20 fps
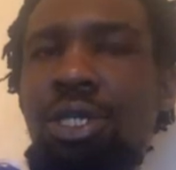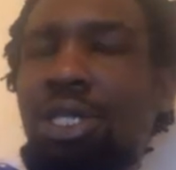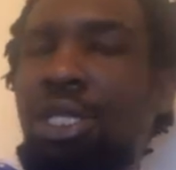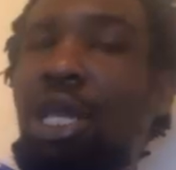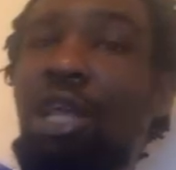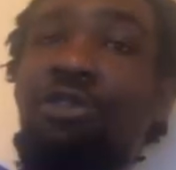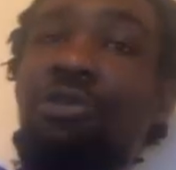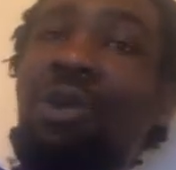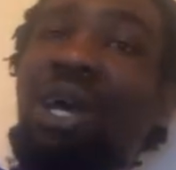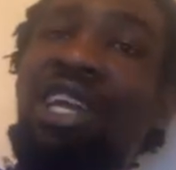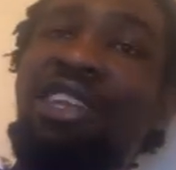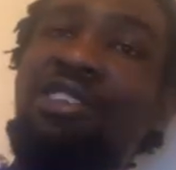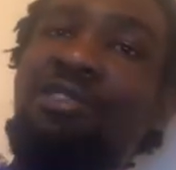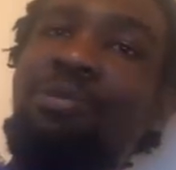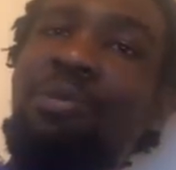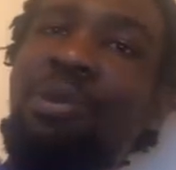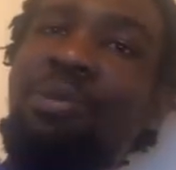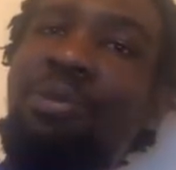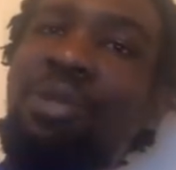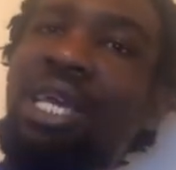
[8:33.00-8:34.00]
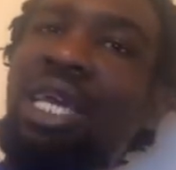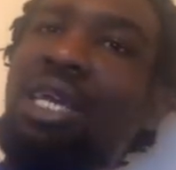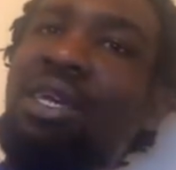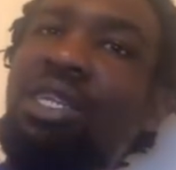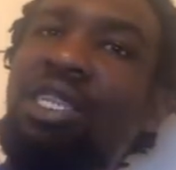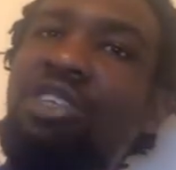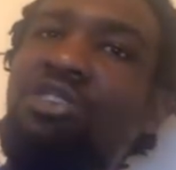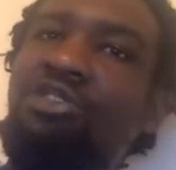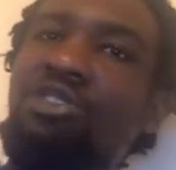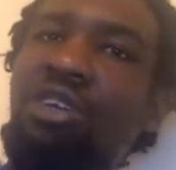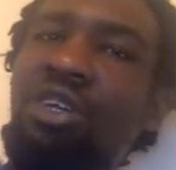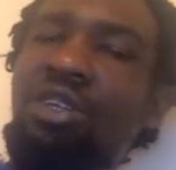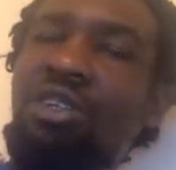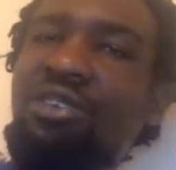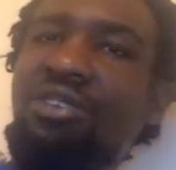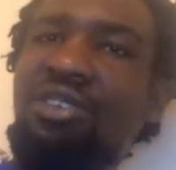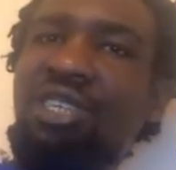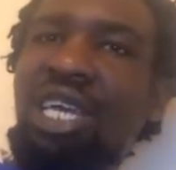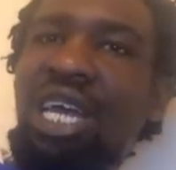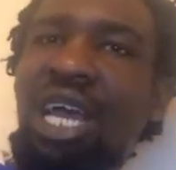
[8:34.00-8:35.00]
That's why these people, they could discern the
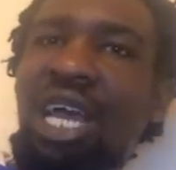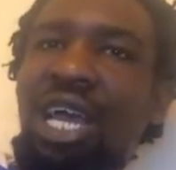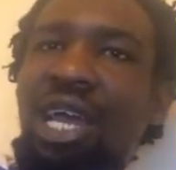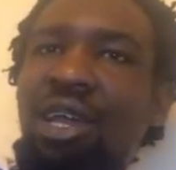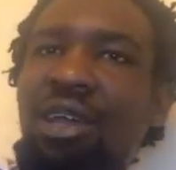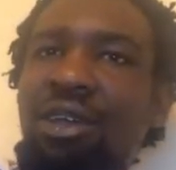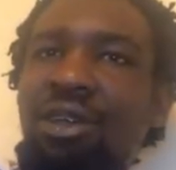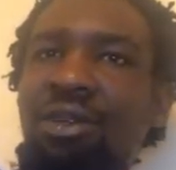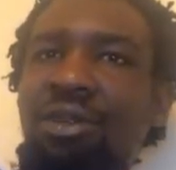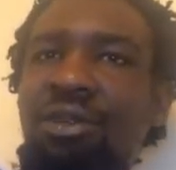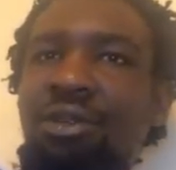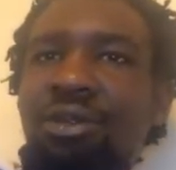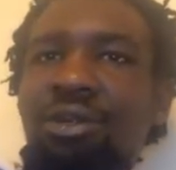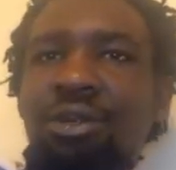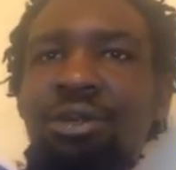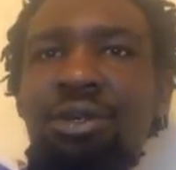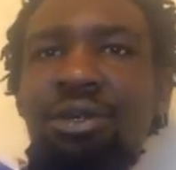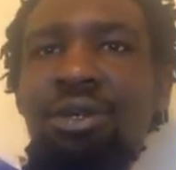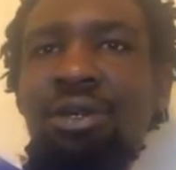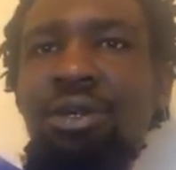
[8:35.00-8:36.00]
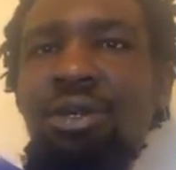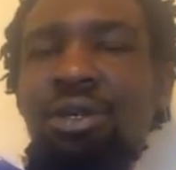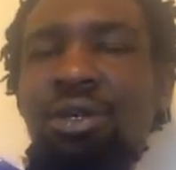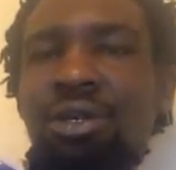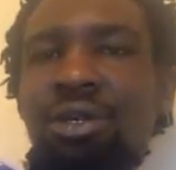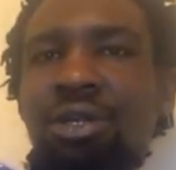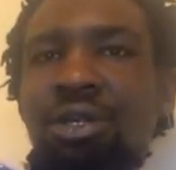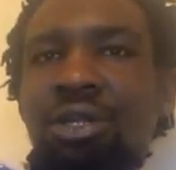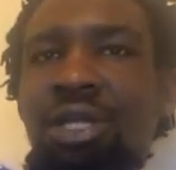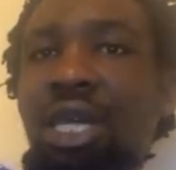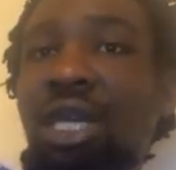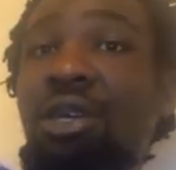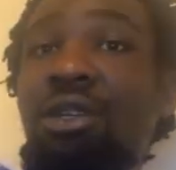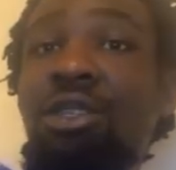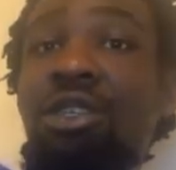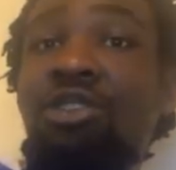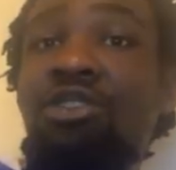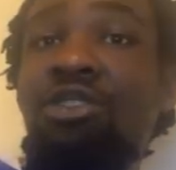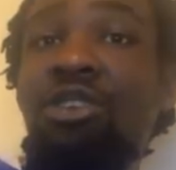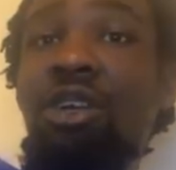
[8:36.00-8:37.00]
sky. They could
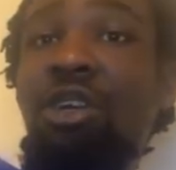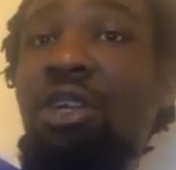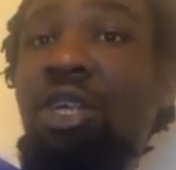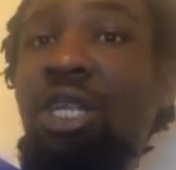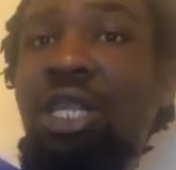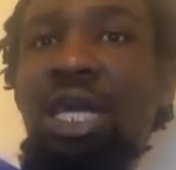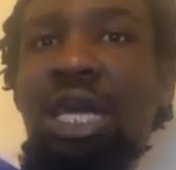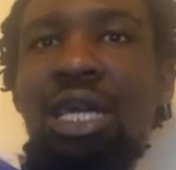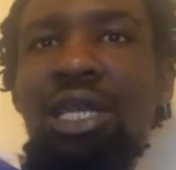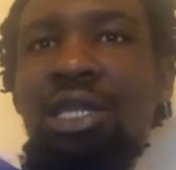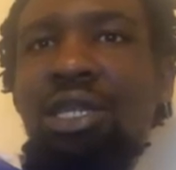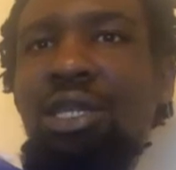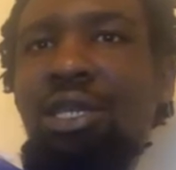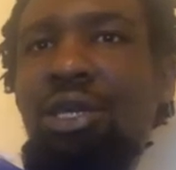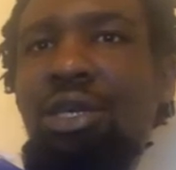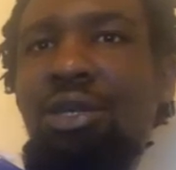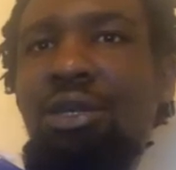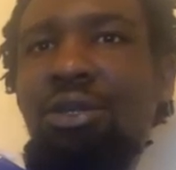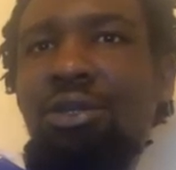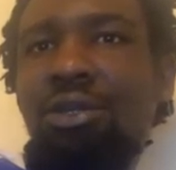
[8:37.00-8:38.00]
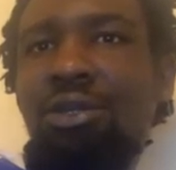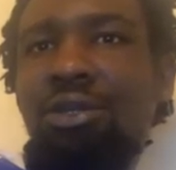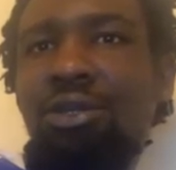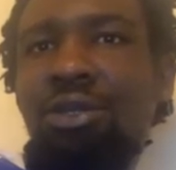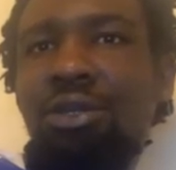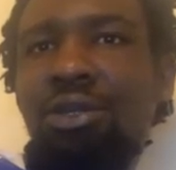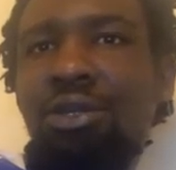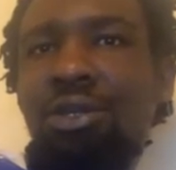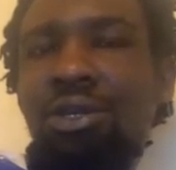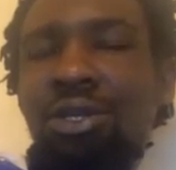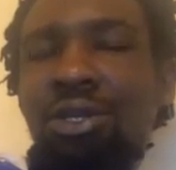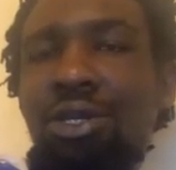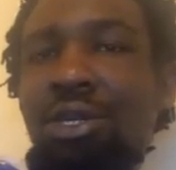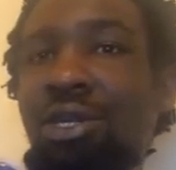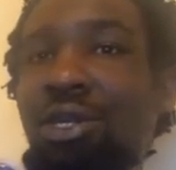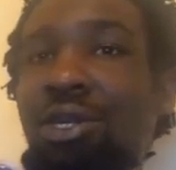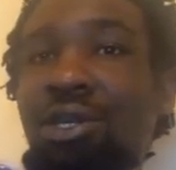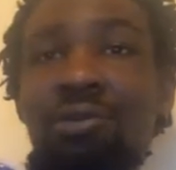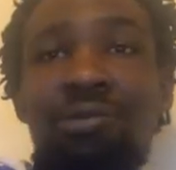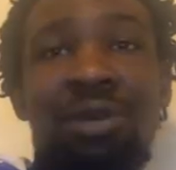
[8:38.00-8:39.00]
discern a lot of things,
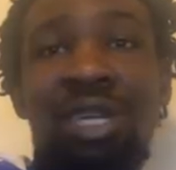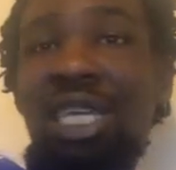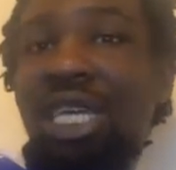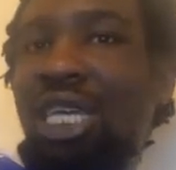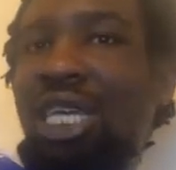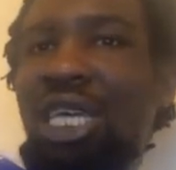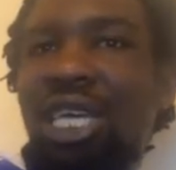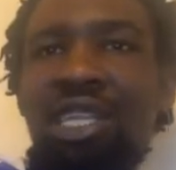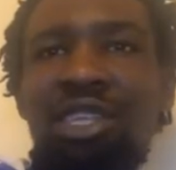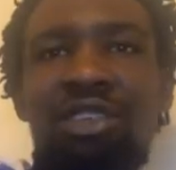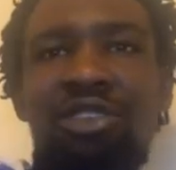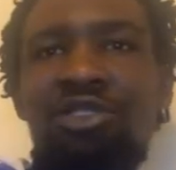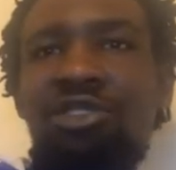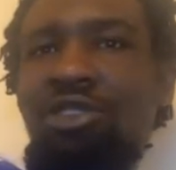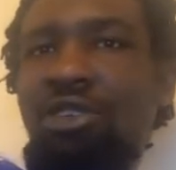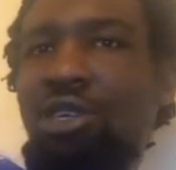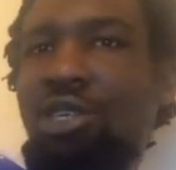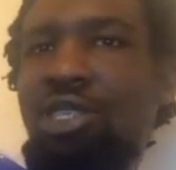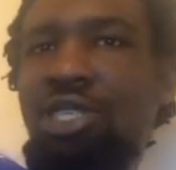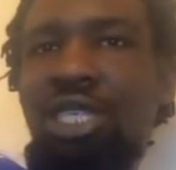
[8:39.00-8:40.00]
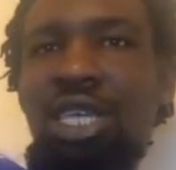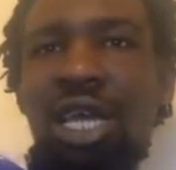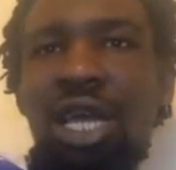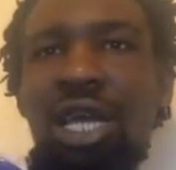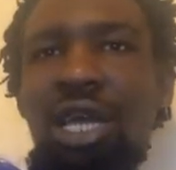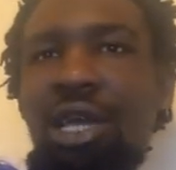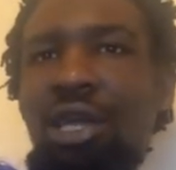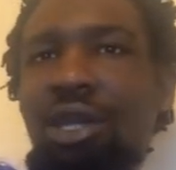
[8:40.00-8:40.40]
but they can't discern time.